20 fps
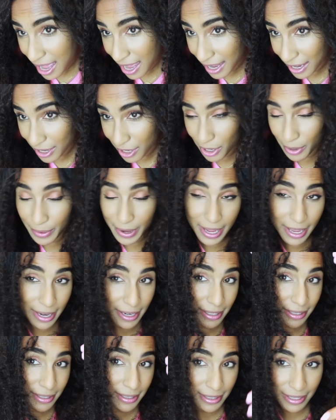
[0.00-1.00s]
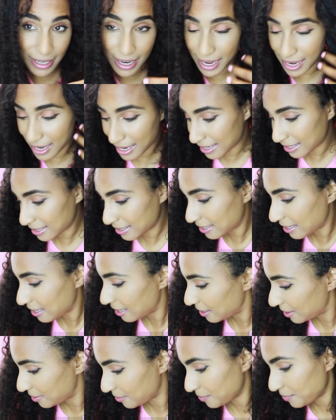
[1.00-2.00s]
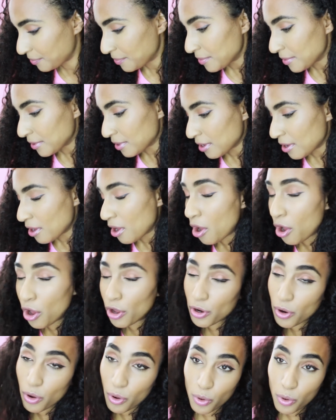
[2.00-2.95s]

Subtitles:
I go in, and on